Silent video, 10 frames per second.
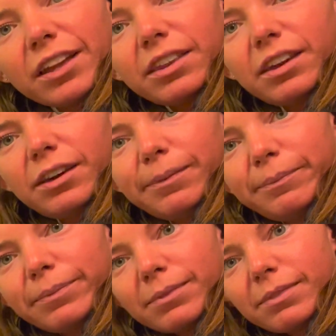club.
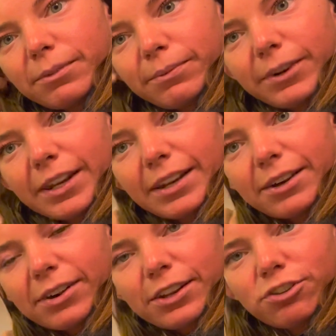So we need to
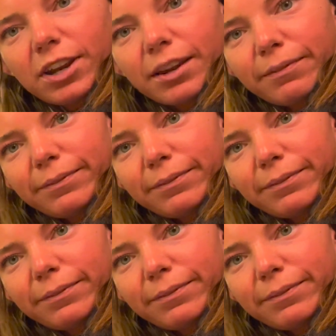go get a drink.